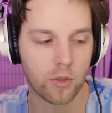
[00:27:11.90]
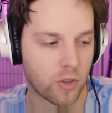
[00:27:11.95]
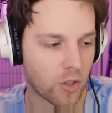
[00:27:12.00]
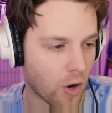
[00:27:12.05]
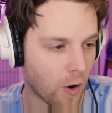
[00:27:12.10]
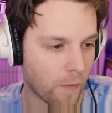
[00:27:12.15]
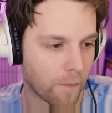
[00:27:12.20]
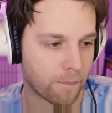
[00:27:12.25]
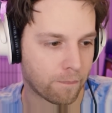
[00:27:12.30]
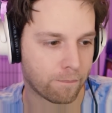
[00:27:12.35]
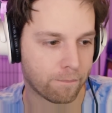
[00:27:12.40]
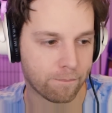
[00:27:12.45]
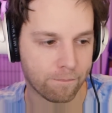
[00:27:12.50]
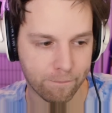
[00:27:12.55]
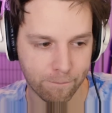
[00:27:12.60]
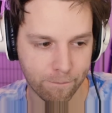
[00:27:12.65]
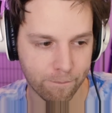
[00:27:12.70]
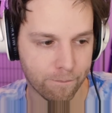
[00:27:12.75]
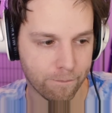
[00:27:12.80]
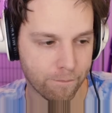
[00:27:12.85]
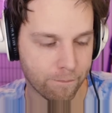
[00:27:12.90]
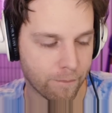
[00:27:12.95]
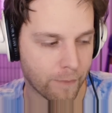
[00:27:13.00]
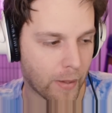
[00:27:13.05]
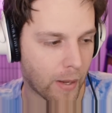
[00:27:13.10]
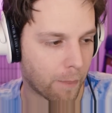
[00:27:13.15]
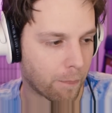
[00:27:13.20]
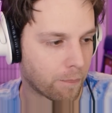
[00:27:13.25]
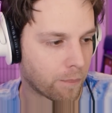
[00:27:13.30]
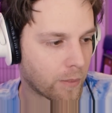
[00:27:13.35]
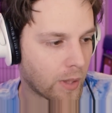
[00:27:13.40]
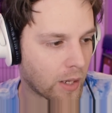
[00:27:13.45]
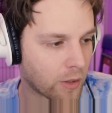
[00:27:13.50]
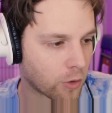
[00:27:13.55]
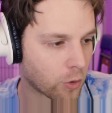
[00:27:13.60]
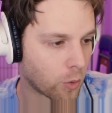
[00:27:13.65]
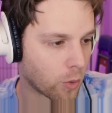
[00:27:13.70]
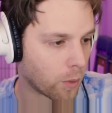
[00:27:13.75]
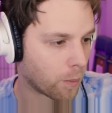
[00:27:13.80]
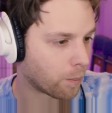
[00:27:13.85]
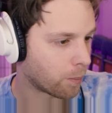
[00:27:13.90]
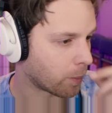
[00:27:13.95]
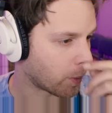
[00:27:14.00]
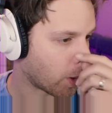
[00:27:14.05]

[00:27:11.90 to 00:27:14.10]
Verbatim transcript: So, yep, that's cool.